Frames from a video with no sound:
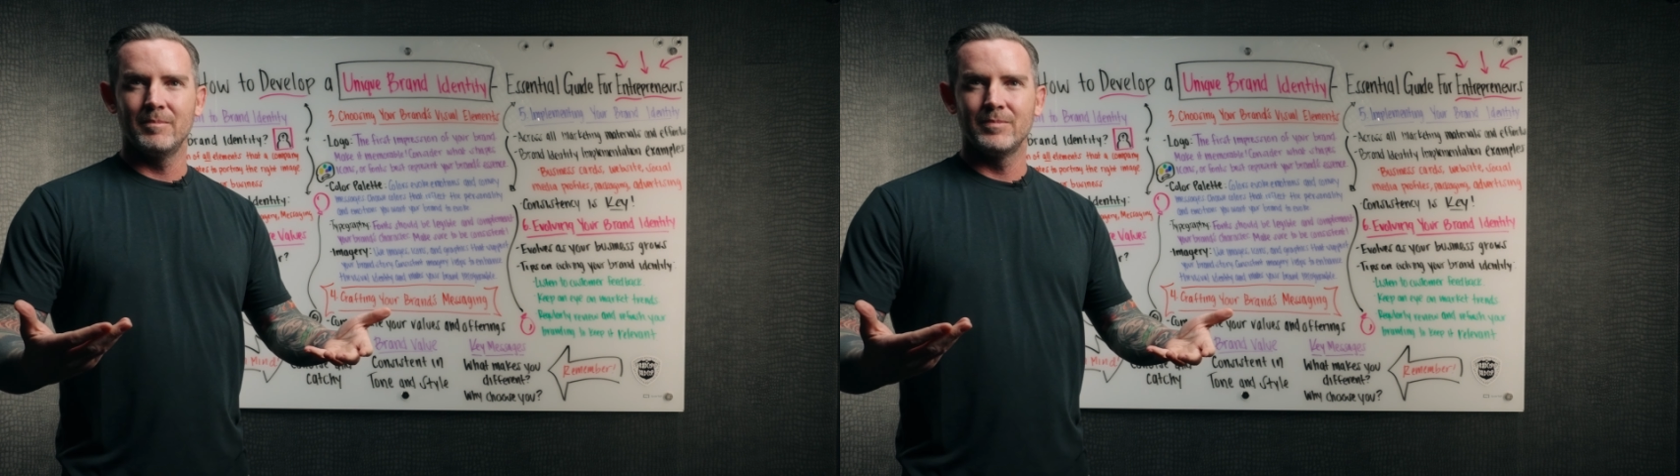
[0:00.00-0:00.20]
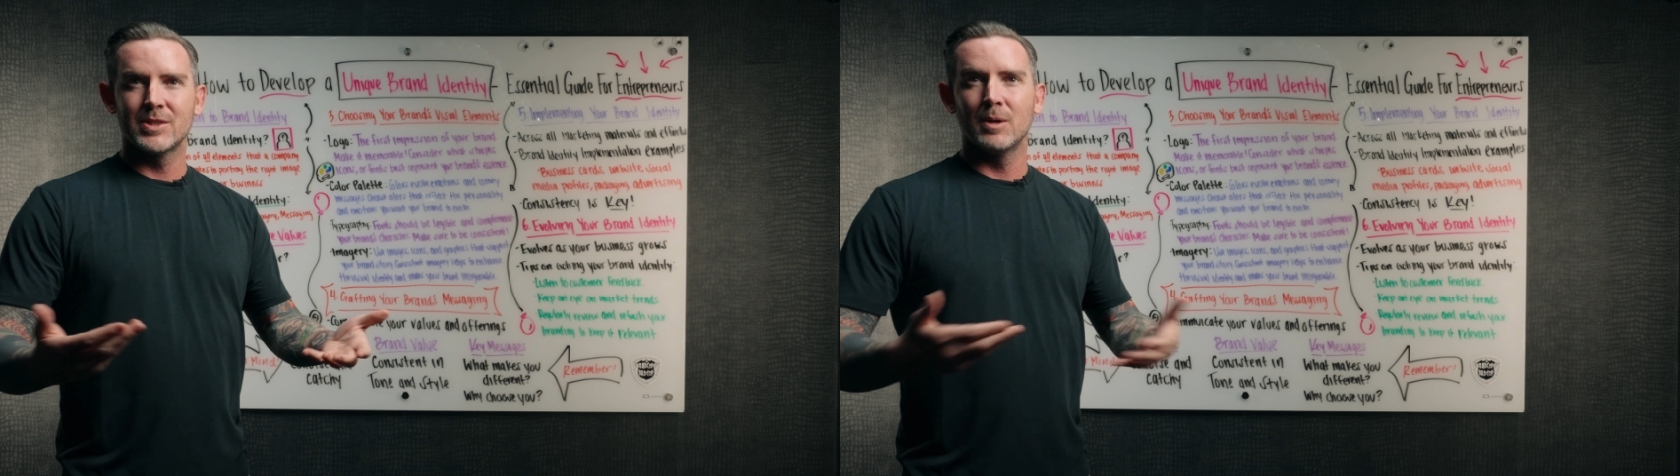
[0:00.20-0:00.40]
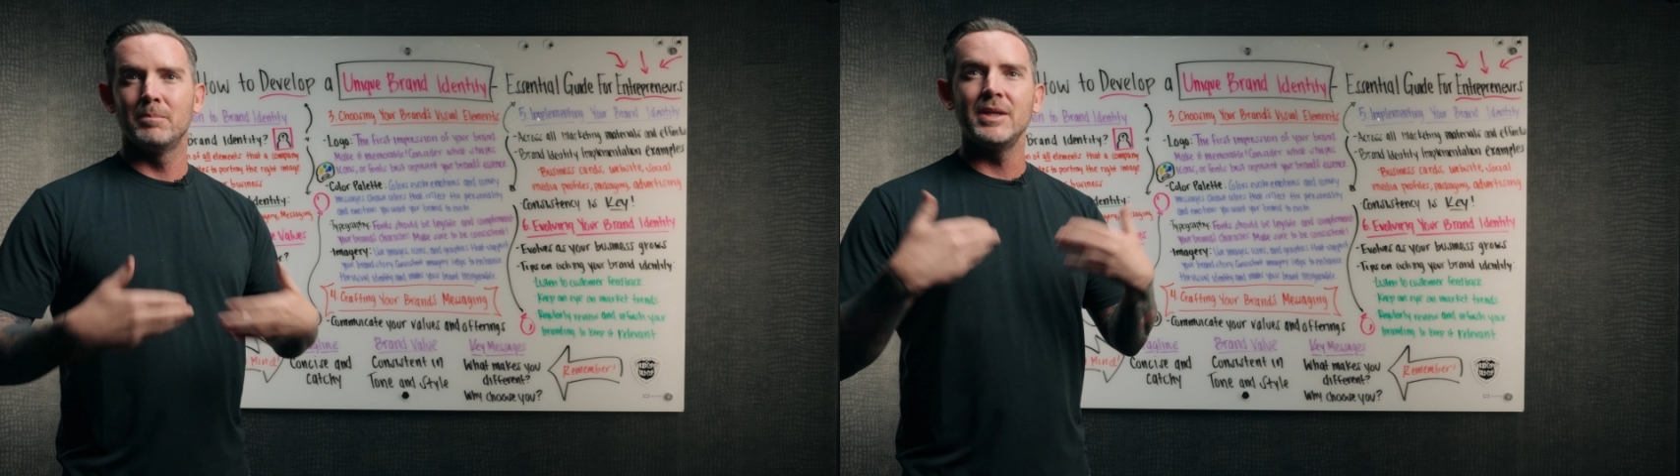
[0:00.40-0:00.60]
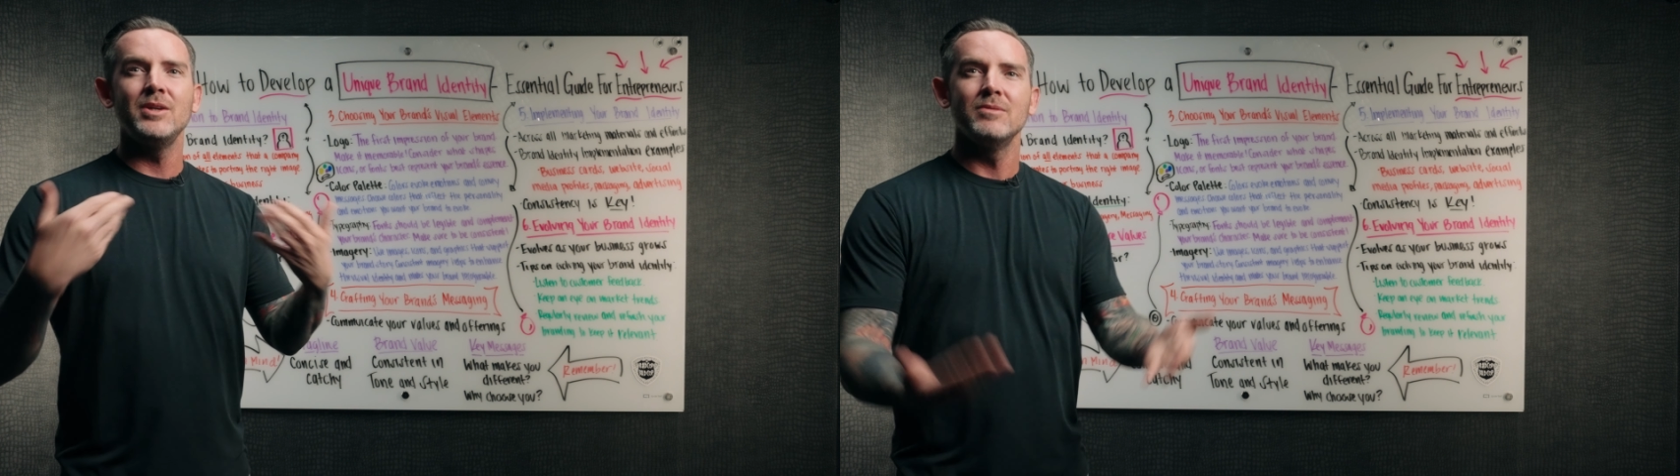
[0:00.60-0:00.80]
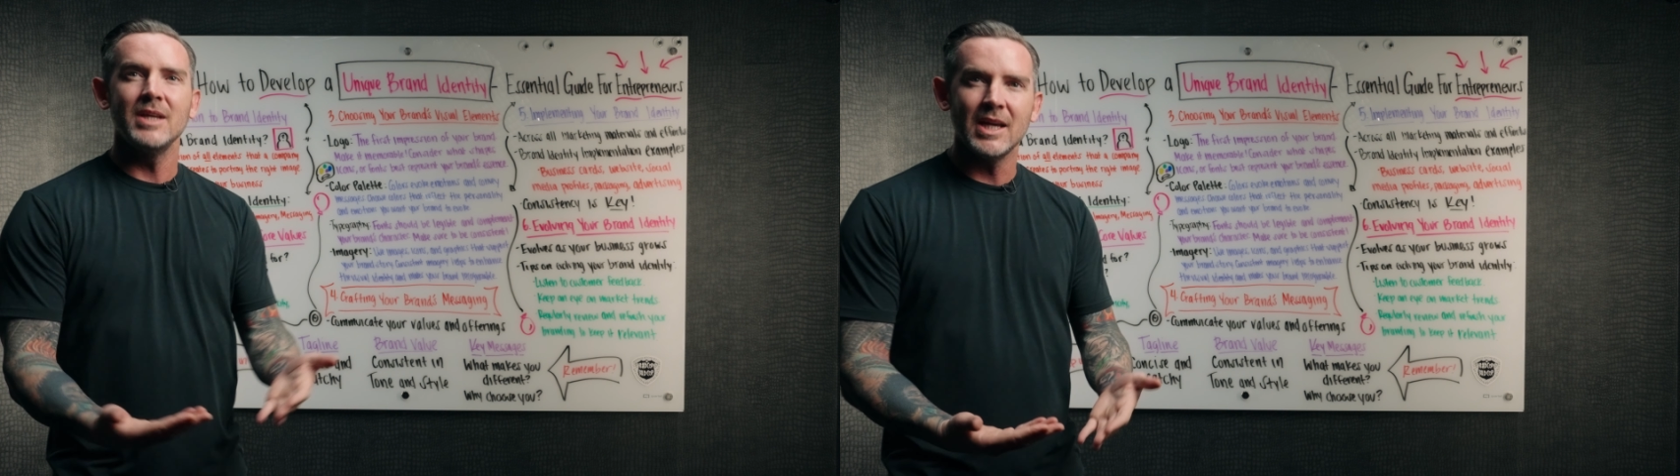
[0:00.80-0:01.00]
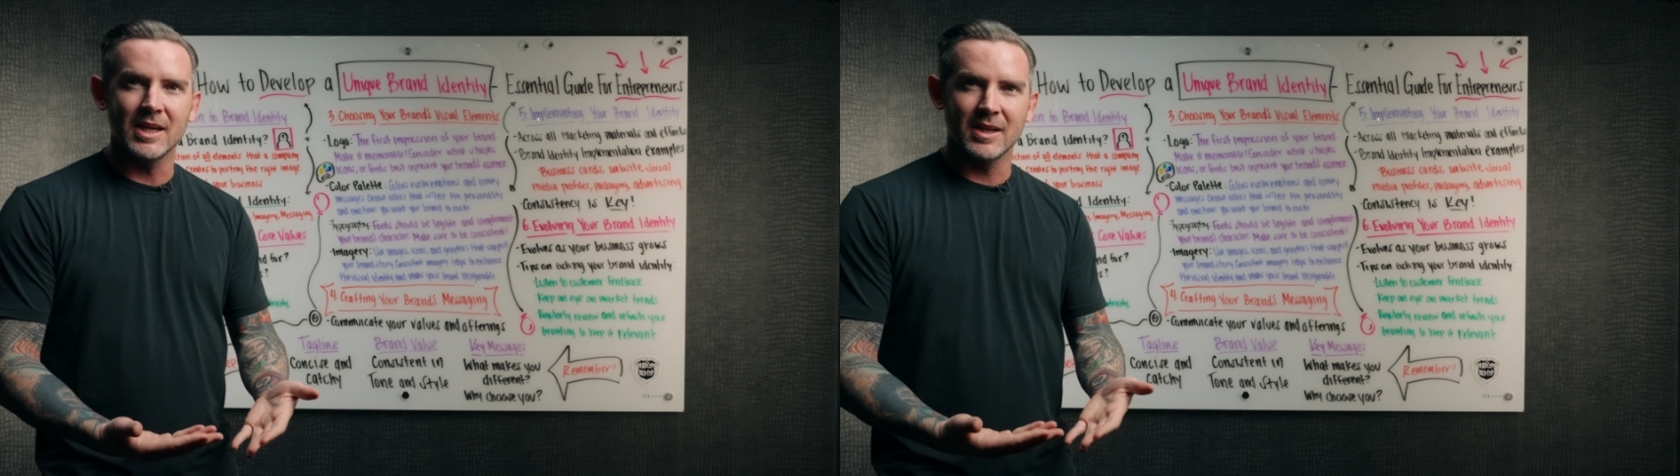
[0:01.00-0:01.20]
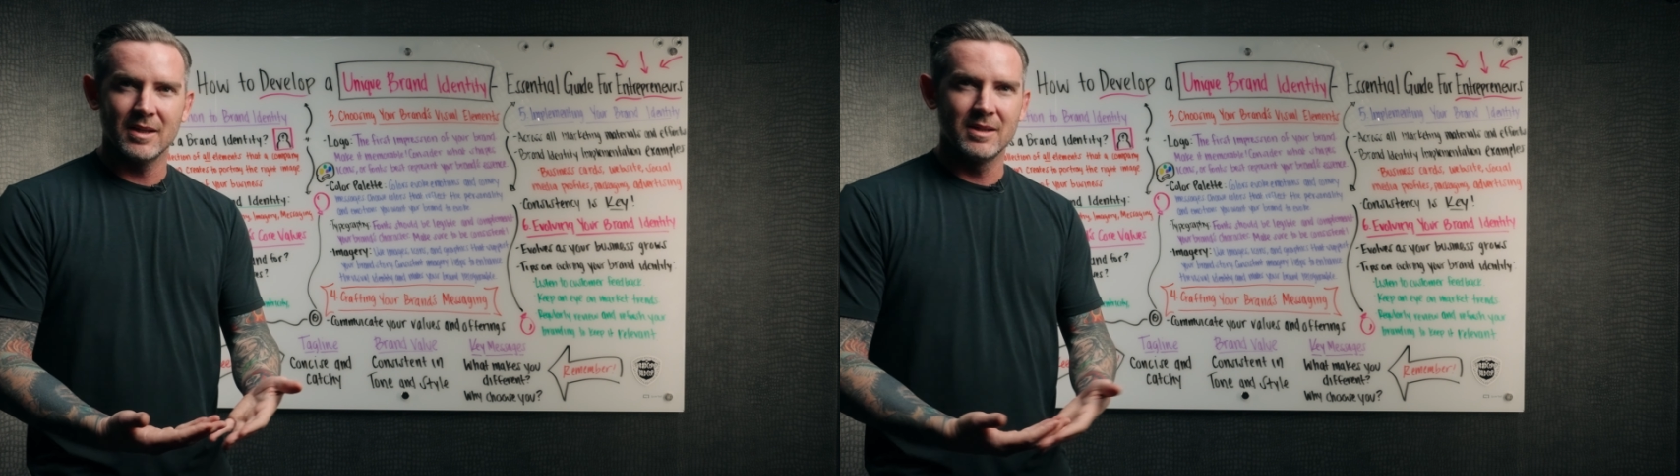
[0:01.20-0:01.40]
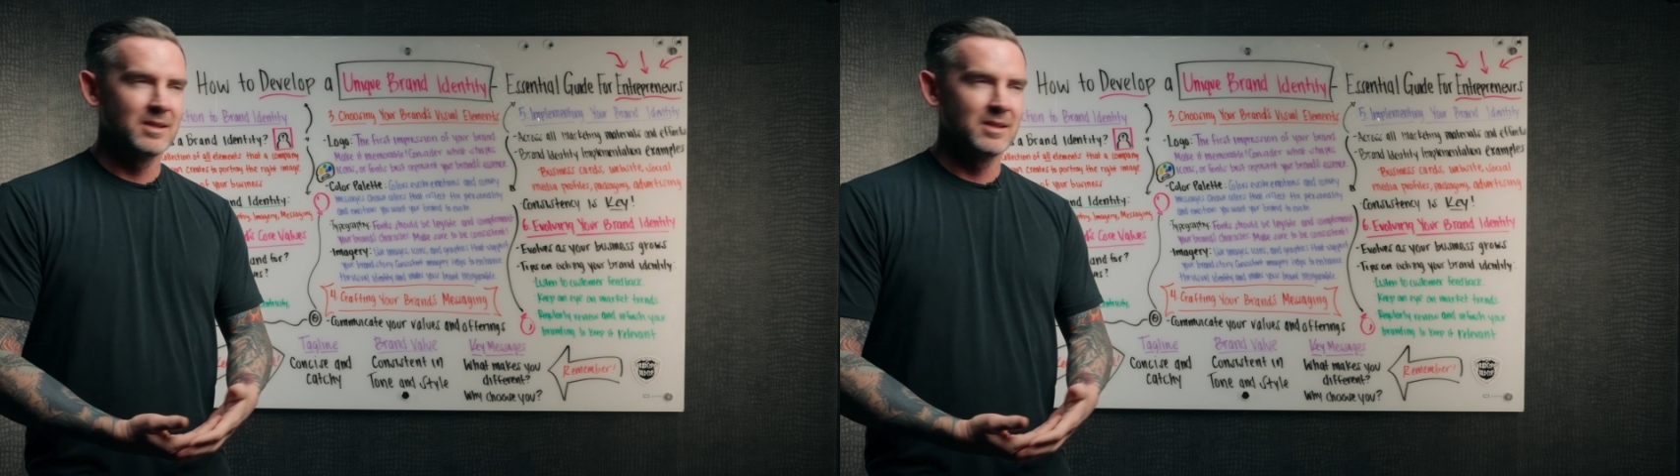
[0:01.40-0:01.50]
So be unique,